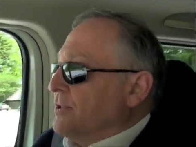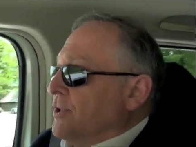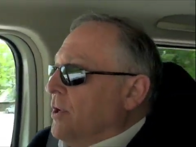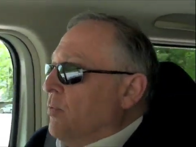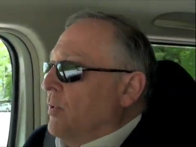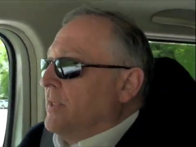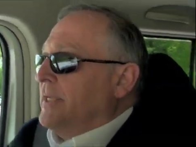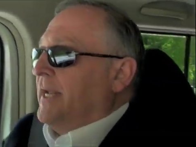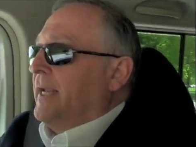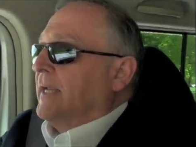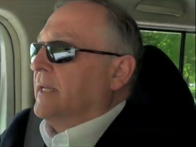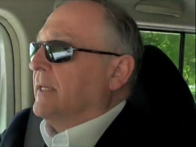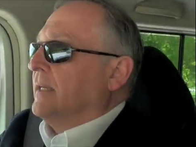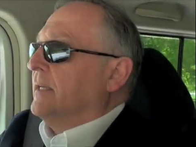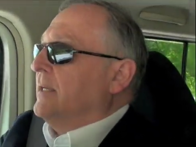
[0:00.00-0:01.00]
So we're
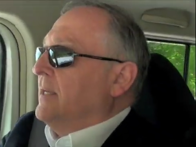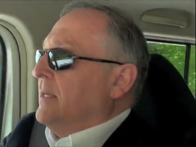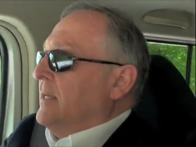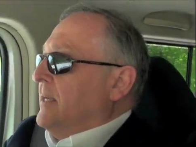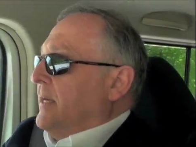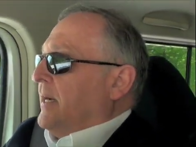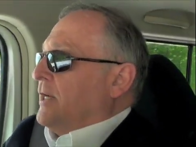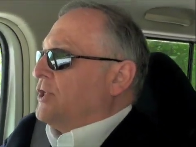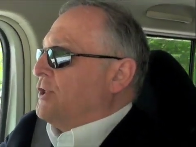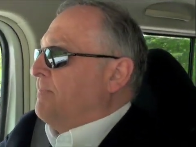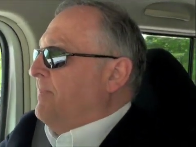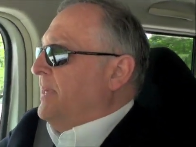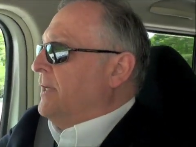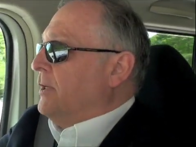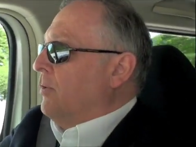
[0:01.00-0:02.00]
taking a, a
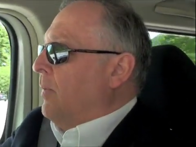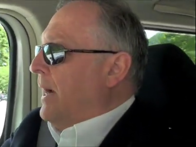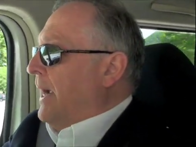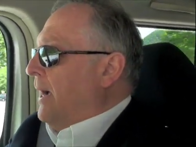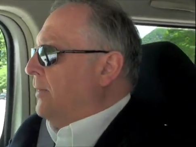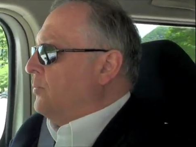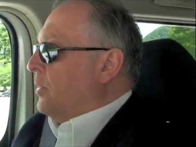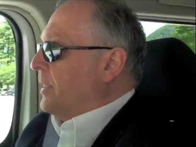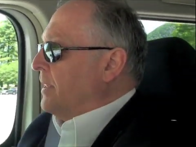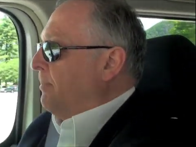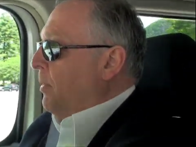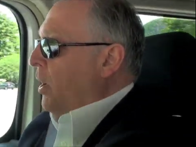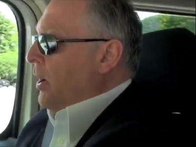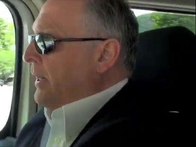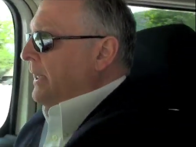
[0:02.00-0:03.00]
spin around one of the
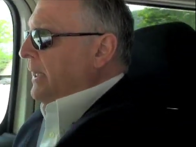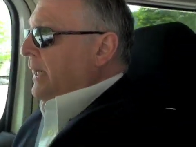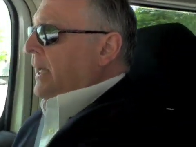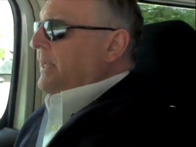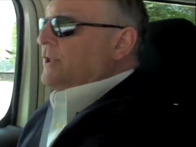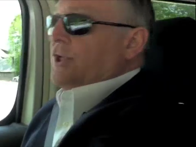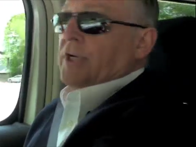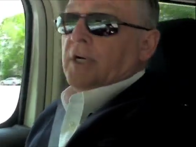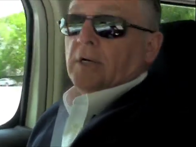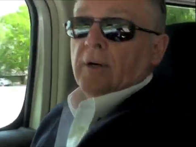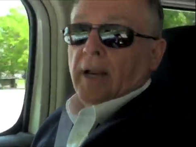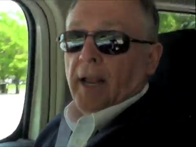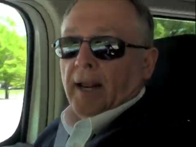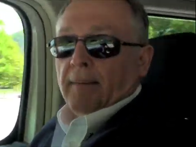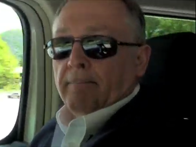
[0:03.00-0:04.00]
parking lots here
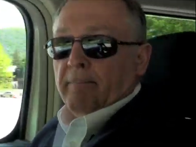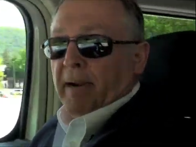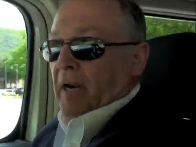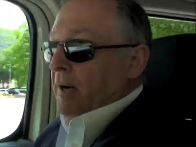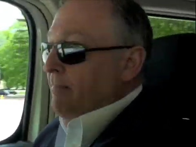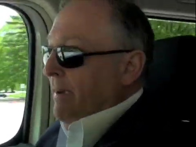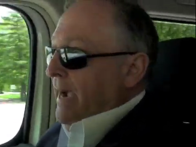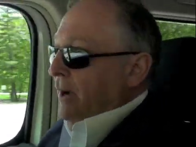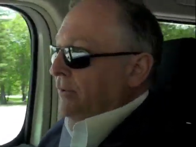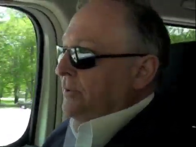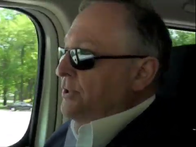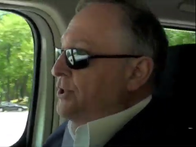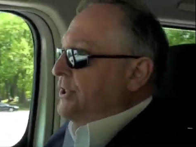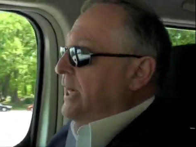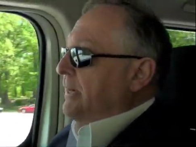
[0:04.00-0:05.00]
at Bear
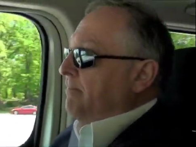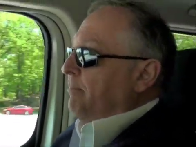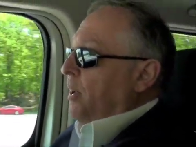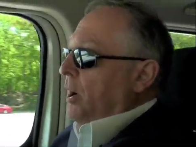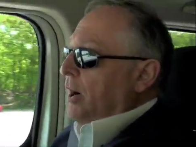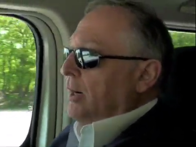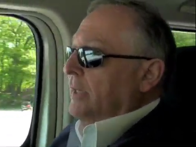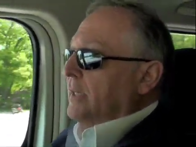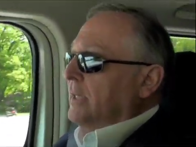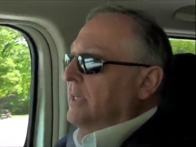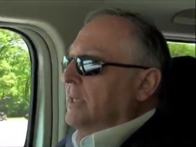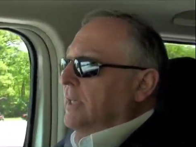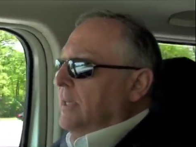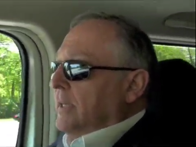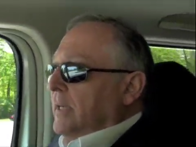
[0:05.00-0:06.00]
Mountain State Park
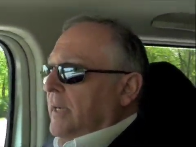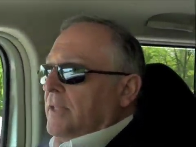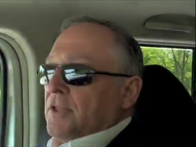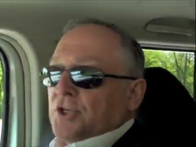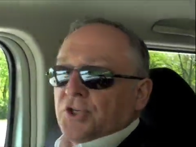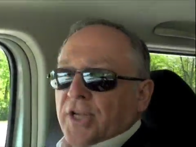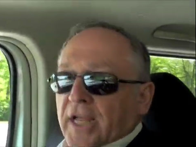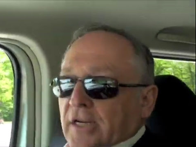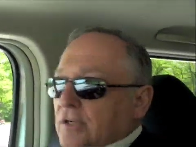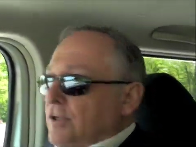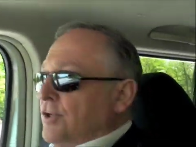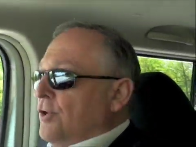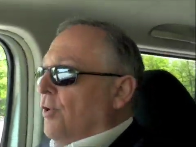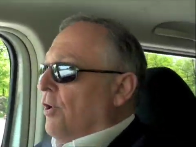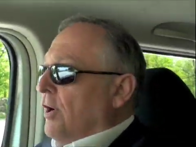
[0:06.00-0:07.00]
in the state of New
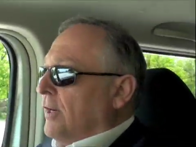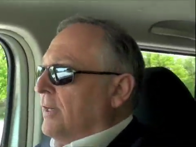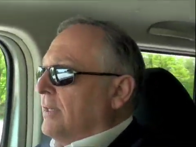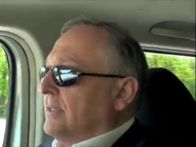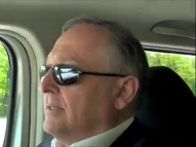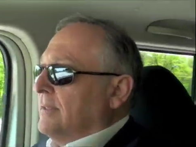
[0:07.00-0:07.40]
York.